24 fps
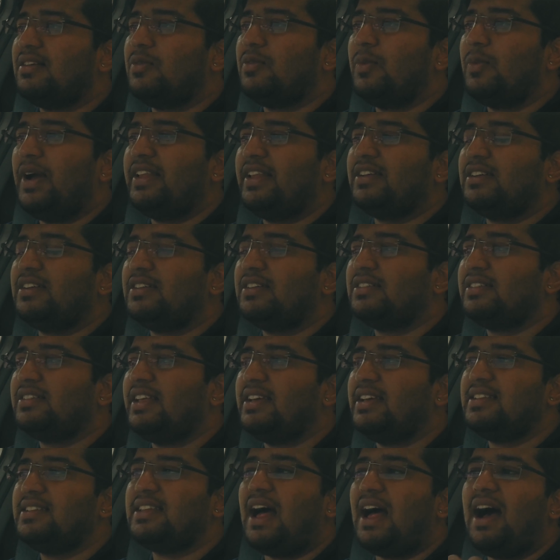whether
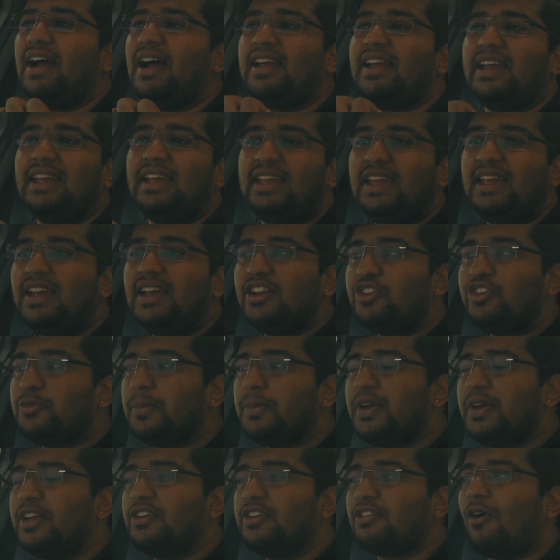there's high
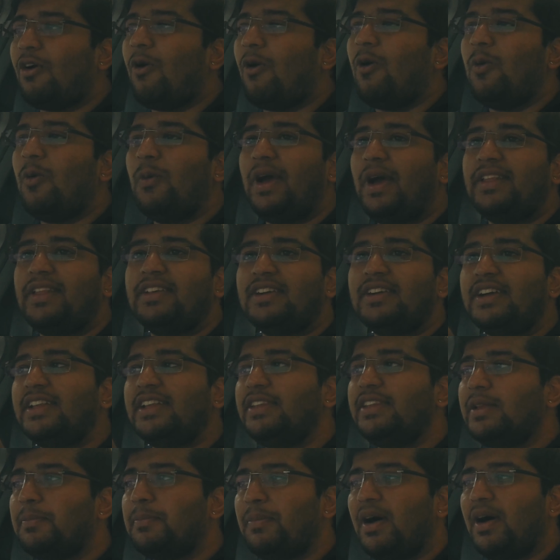engagement or whether
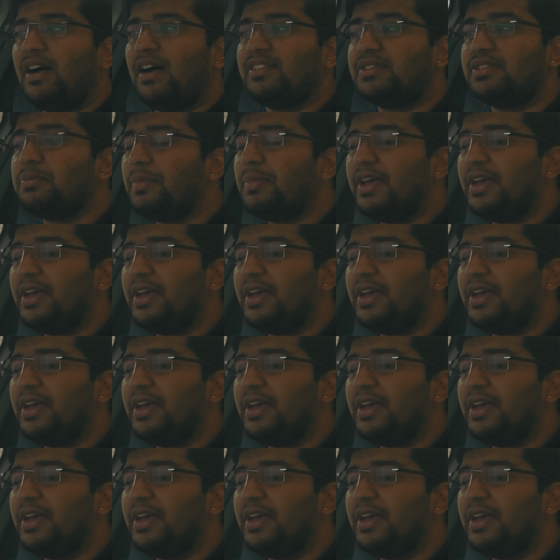in the past,